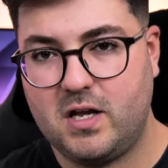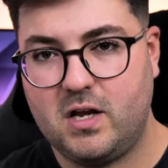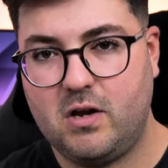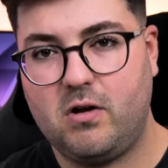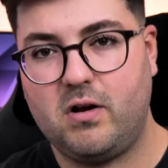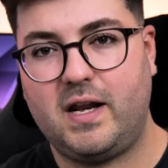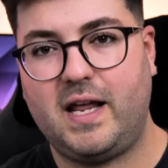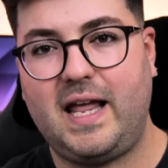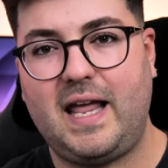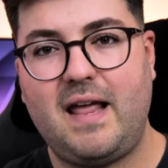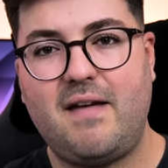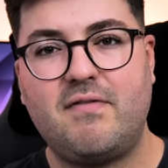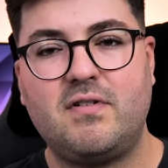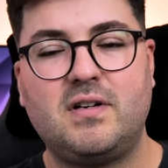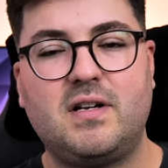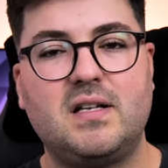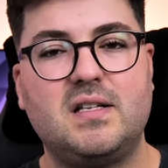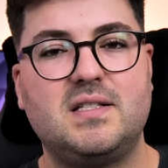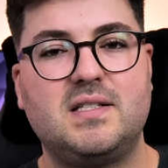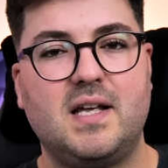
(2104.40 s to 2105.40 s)
you could even
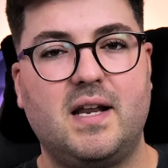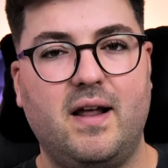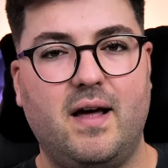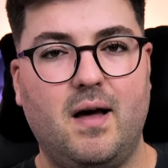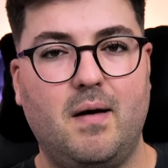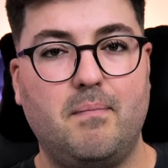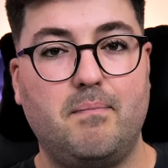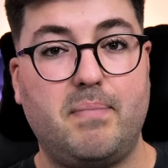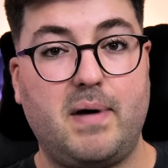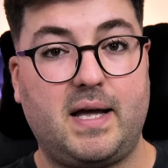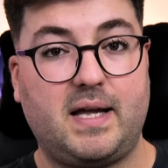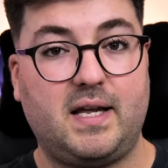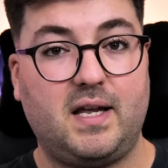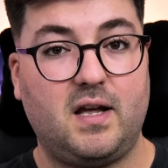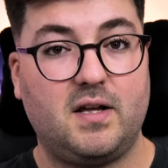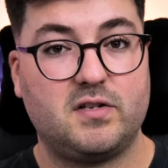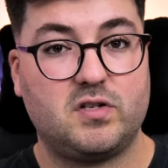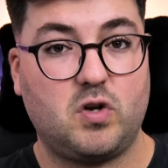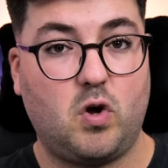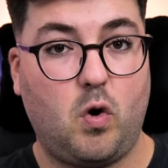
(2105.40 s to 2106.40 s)
consider backing
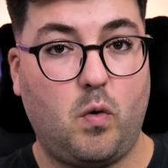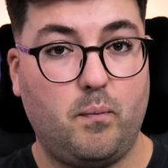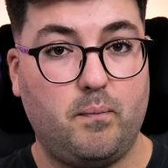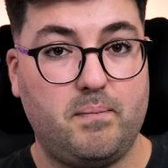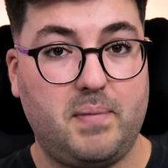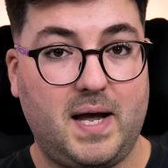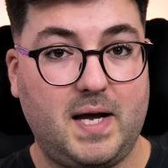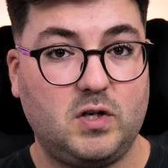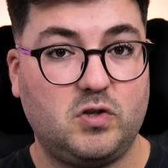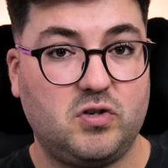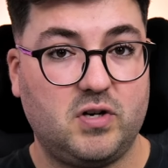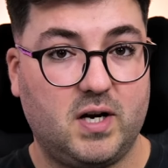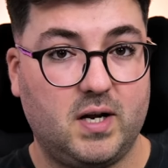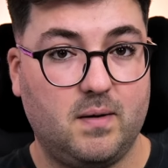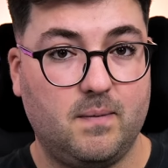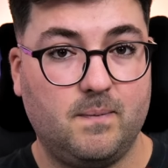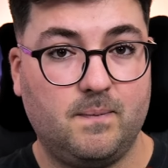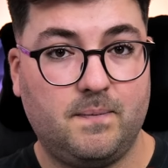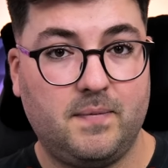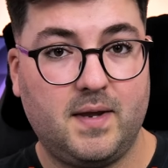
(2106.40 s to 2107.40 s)
us on
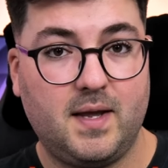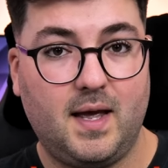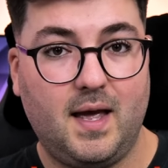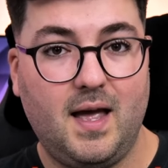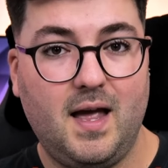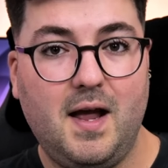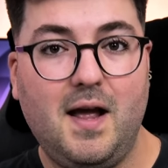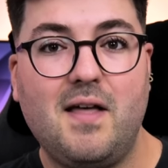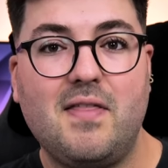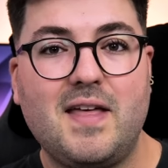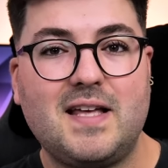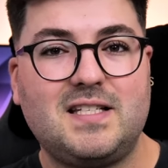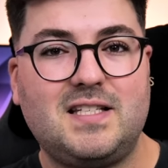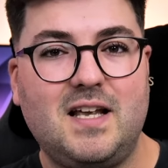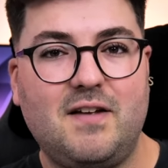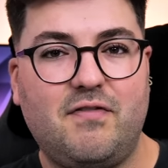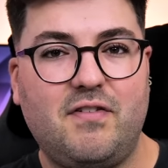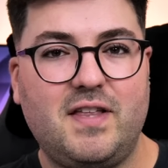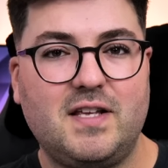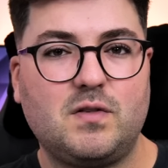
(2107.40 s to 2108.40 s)
Patreon. That's
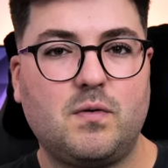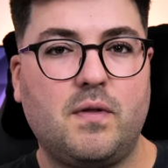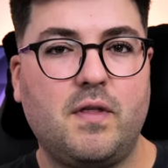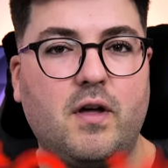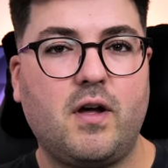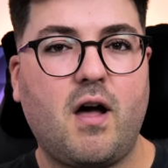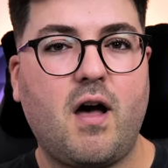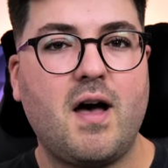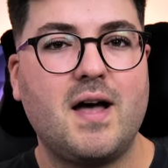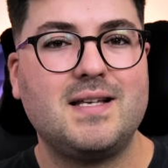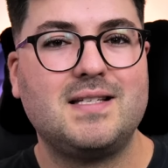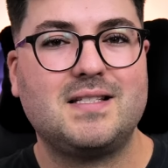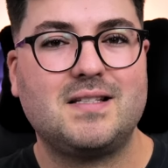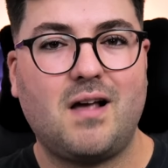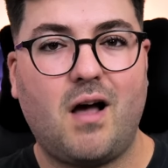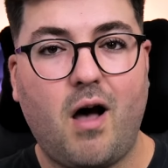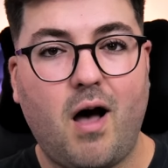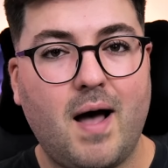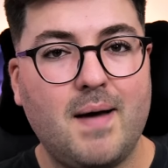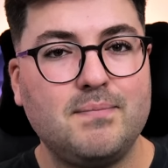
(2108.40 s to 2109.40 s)
it for this one though, guys.
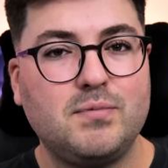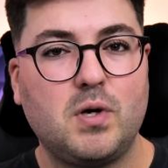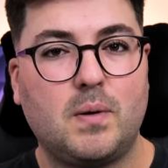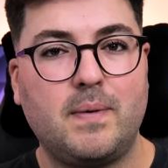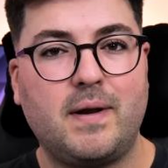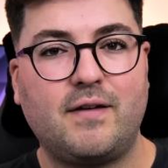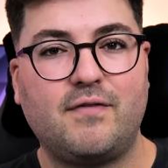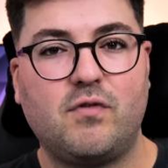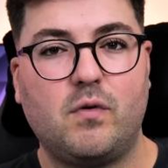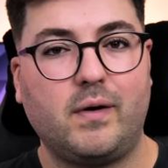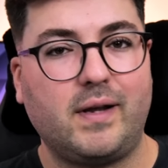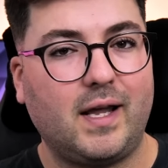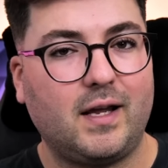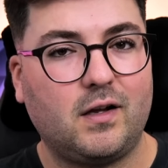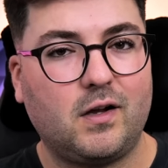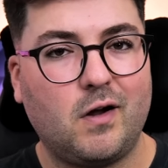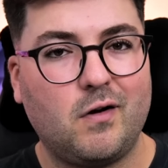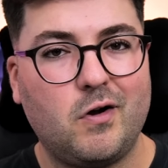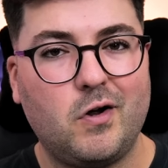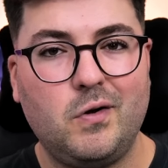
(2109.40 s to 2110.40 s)
I'm Dominic 4K
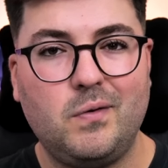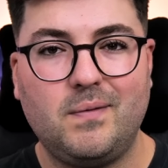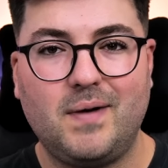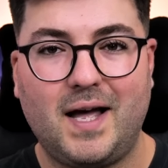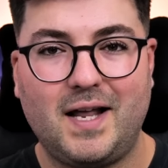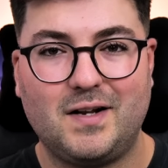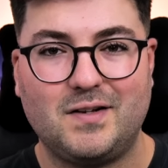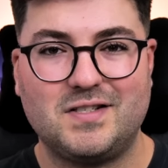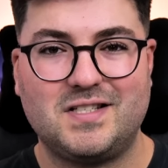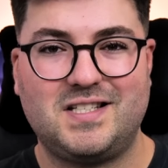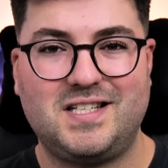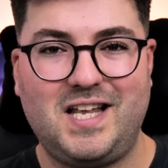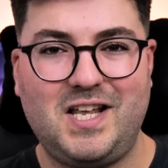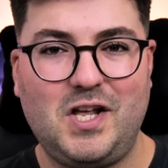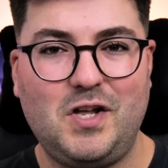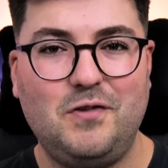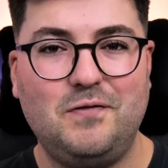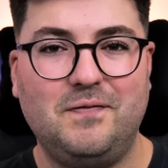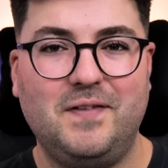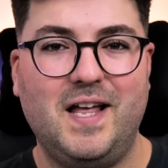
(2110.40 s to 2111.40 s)
Guru, and I'll see
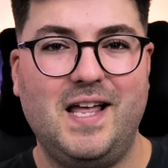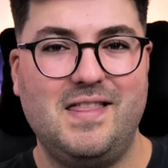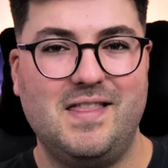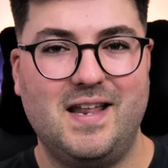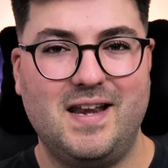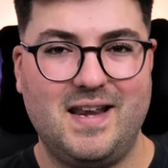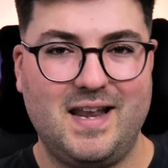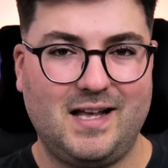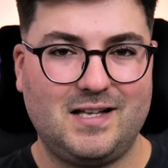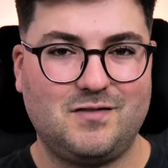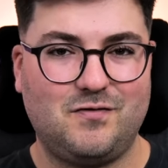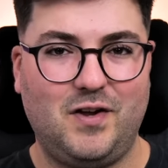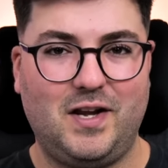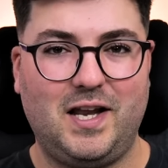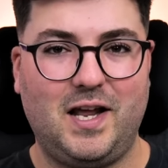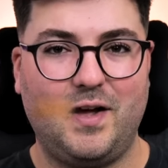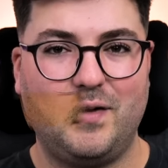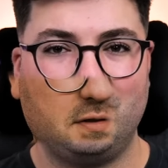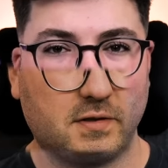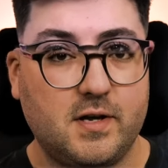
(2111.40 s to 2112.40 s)
you in the next
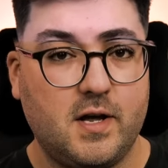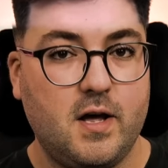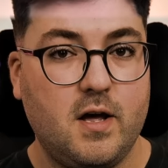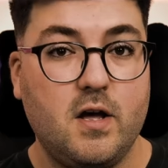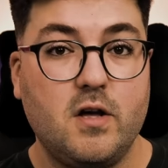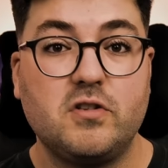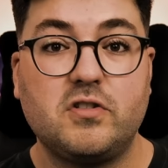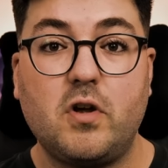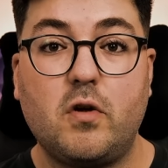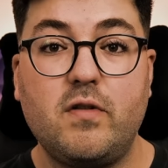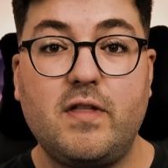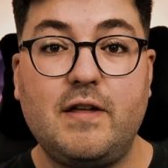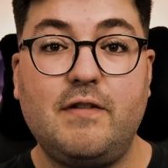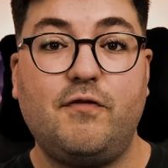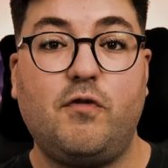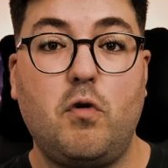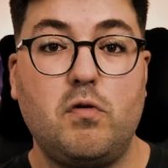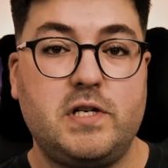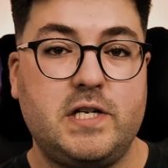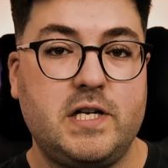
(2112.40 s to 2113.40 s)
videos. So the
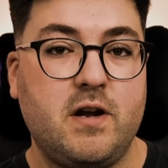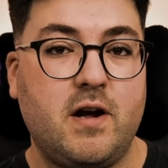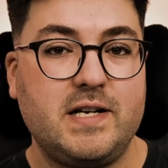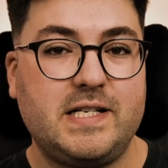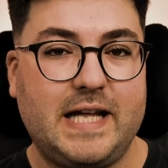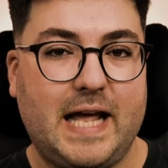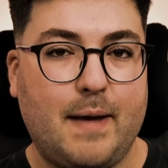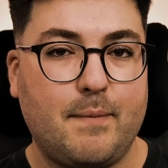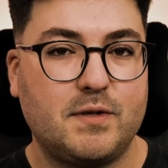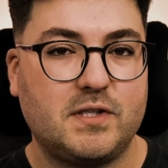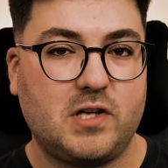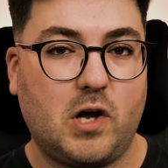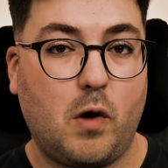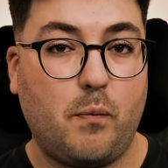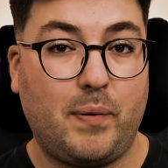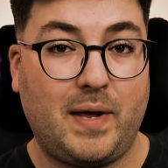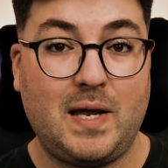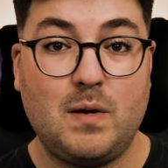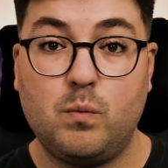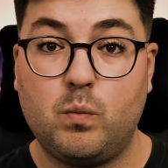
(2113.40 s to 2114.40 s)
4090
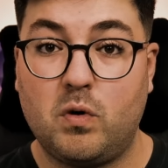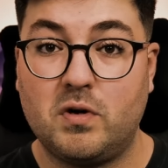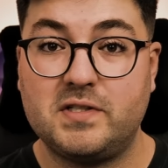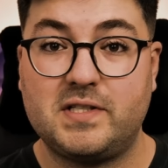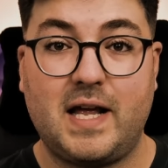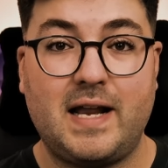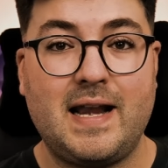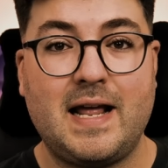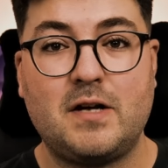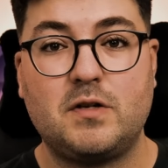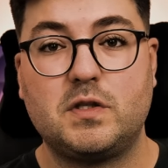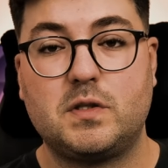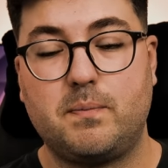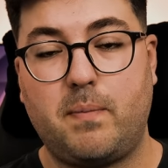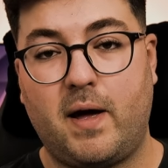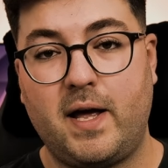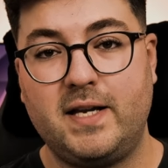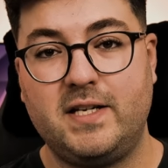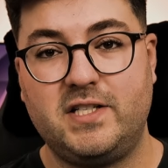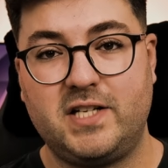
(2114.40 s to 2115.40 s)
MSRP was announced
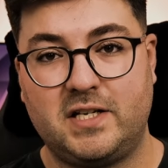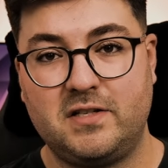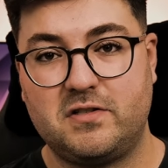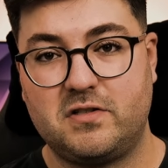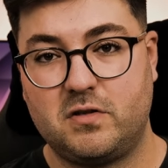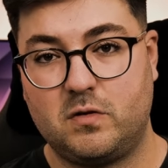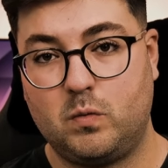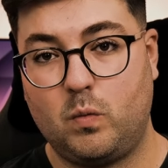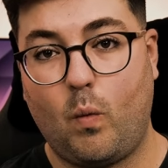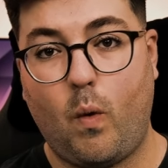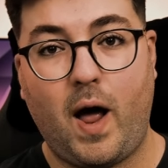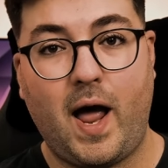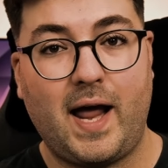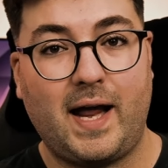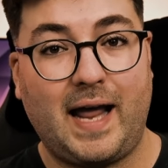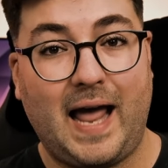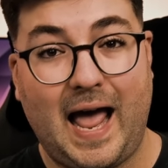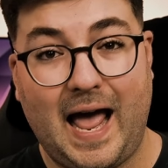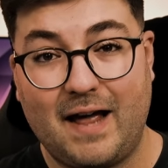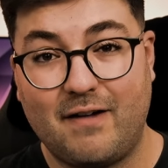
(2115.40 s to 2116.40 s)
by Jensen
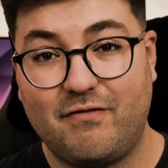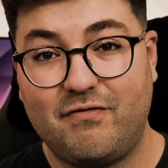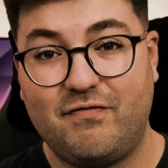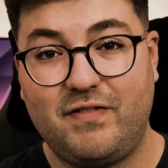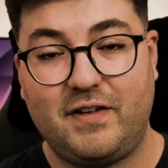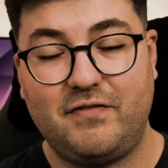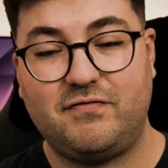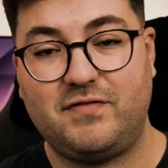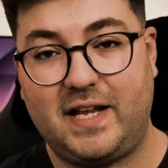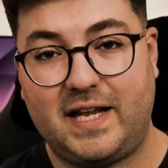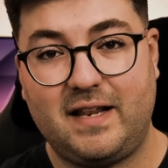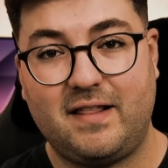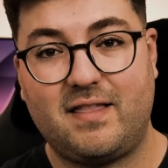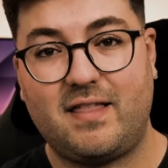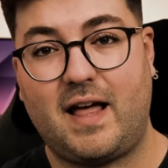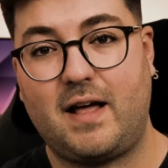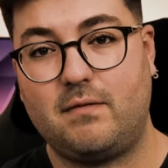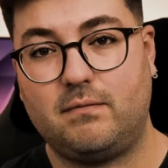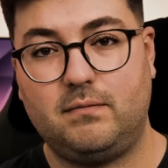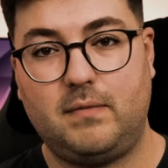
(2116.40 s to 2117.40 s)
Wang at
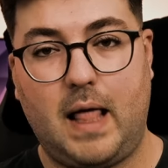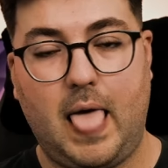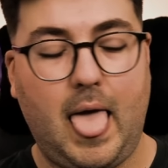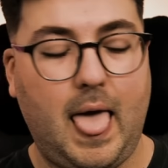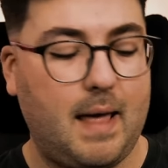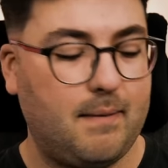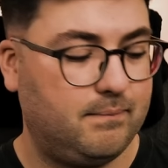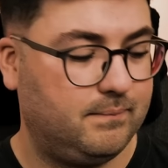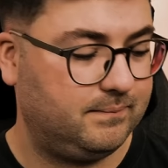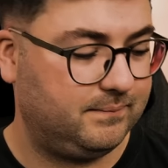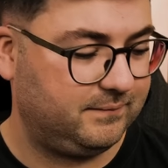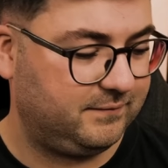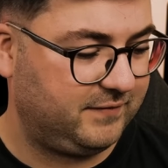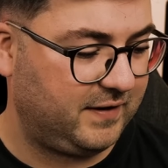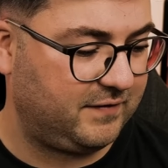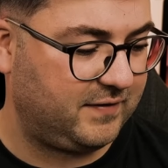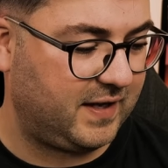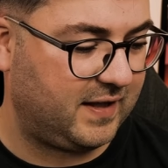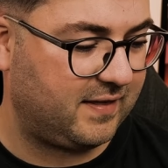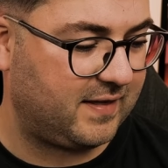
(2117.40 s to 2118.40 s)

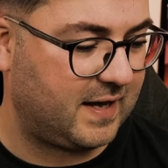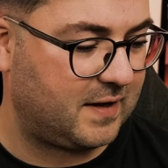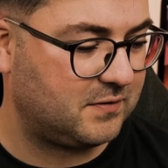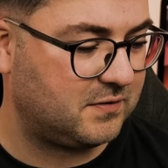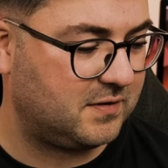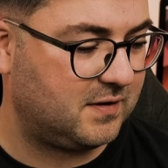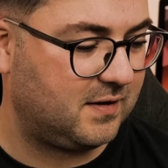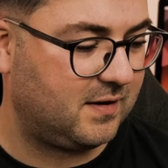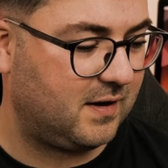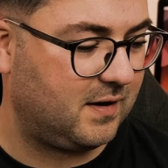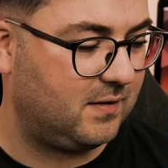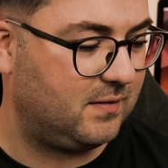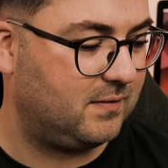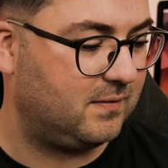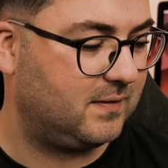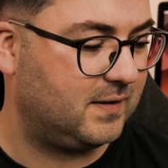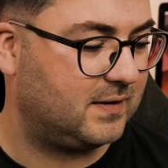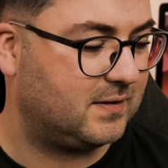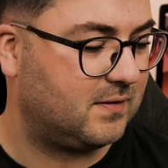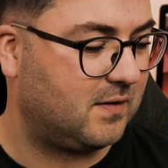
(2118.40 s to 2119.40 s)
15,000? No,
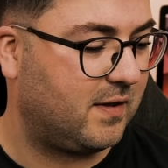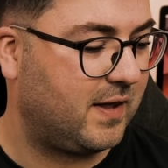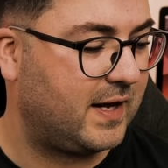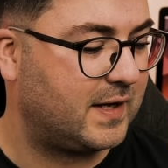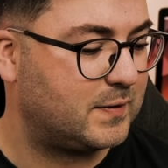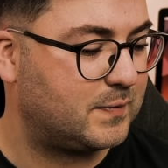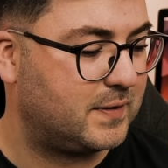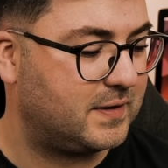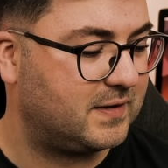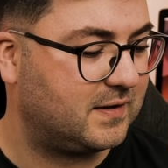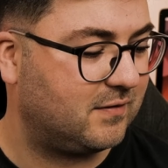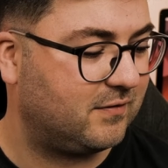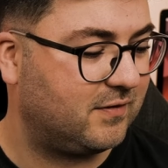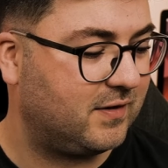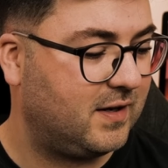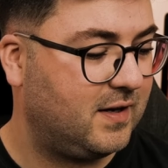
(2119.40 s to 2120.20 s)
that's not that expensive.